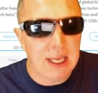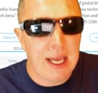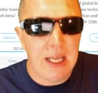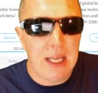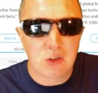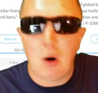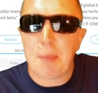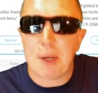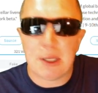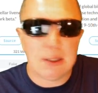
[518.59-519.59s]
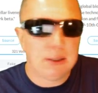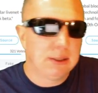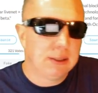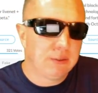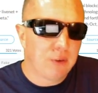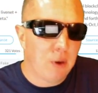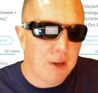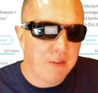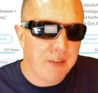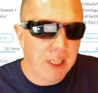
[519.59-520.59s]
airdrop from
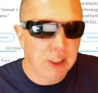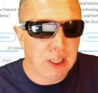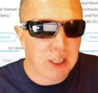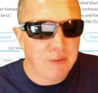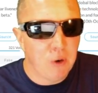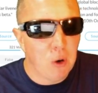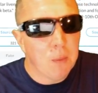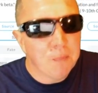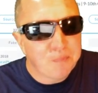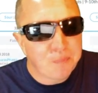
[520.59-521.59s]
a VeChain 4,